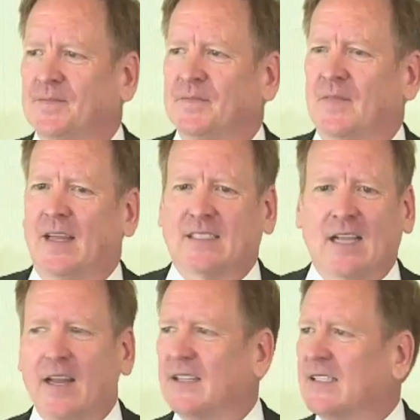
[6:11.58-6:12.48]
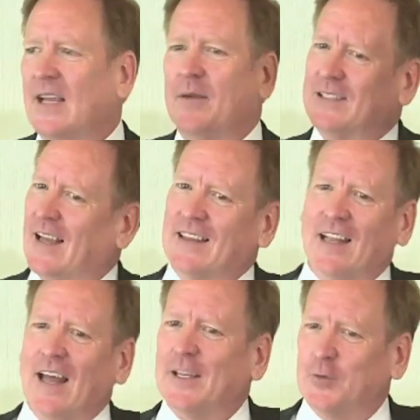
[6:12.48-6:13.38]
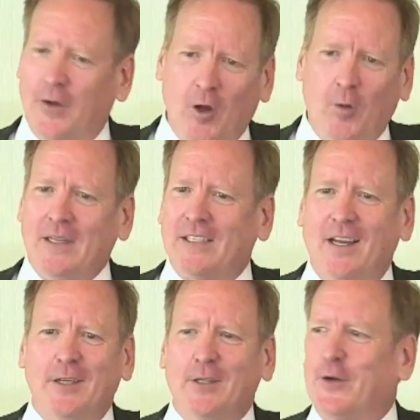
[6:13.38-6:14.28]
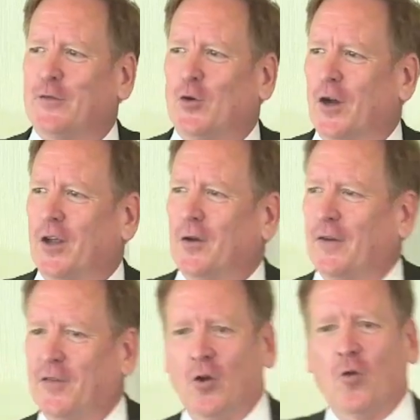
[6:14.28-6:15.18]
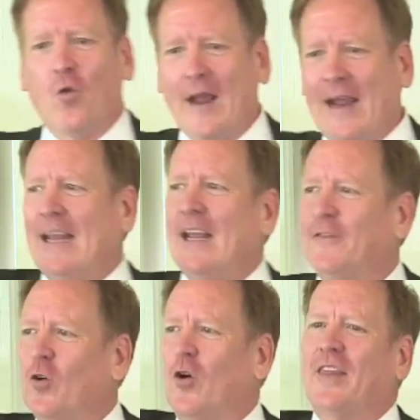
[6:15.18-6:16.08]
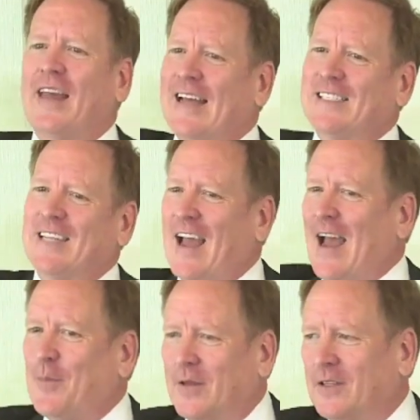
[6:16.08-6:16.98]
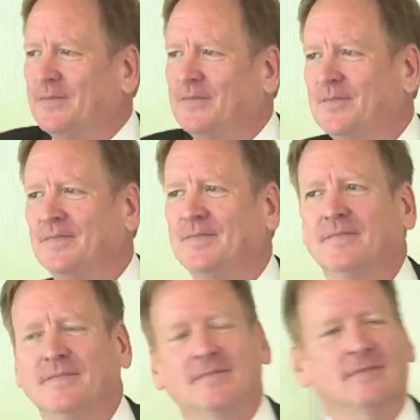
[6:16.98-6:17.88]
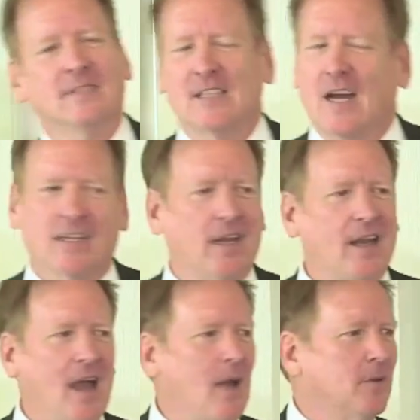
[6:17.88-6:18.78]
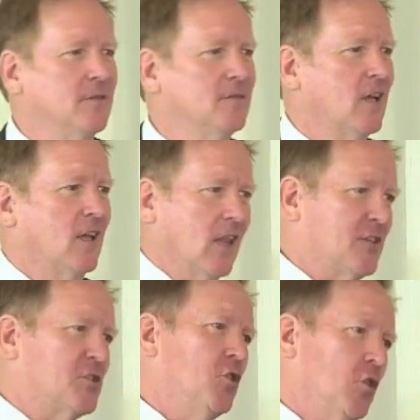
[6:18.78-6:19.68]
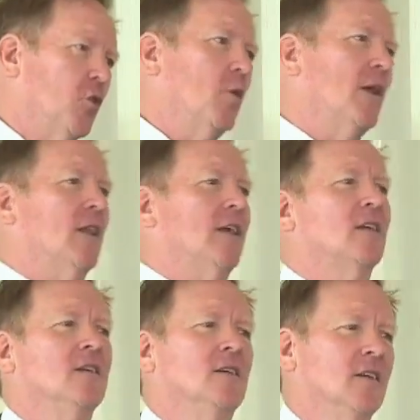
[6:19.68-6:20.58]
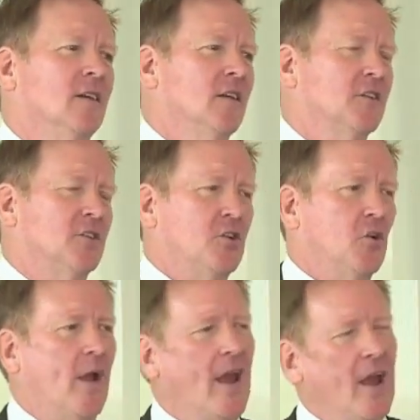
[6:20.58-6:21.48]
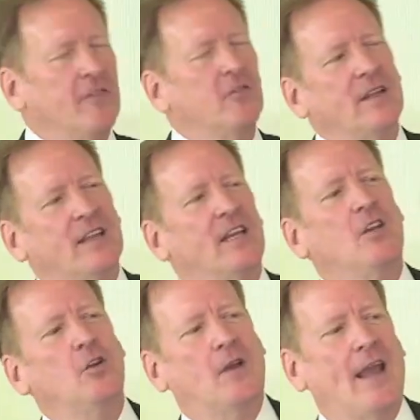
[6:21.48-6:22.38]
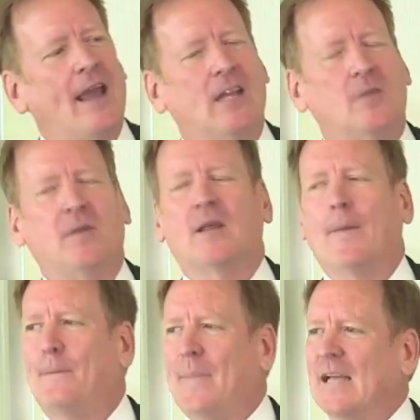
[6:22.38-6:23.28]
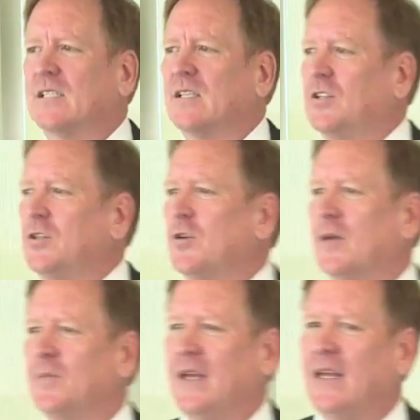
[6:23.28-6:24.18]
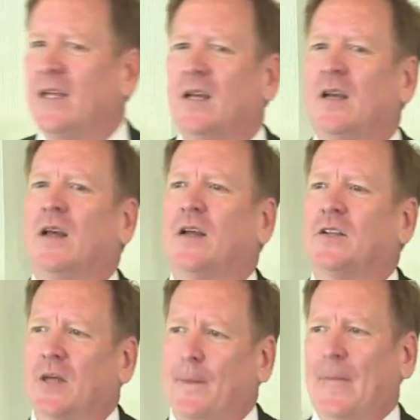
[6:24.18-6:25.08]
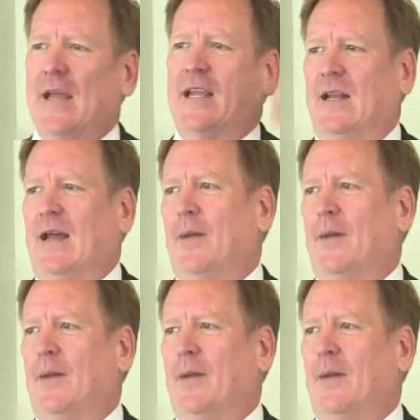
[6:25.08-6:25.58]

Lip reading: It's kind of the same. It's like the last one. Nobody's going to do it for you. If you're waiting for that to happen, it's not going to happen unless you're willing to do everything you can and be the best that you can be to make it happen.